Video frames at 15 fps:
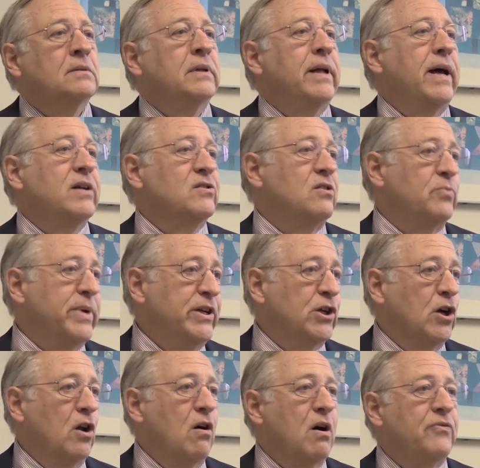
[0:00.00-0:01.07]
as the
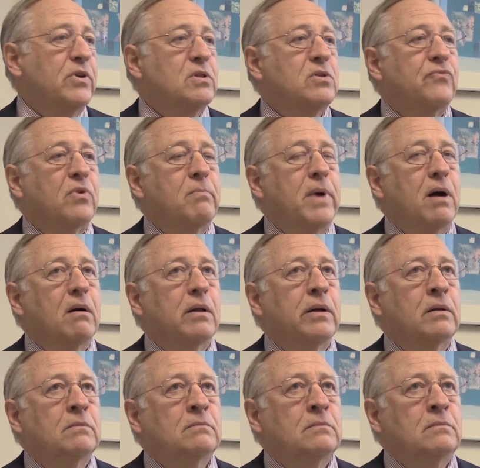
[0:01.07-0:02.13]
regional office for Maryland,
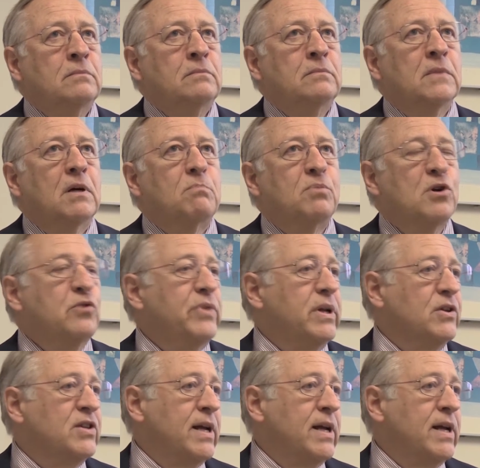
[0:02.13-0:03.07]
approve it,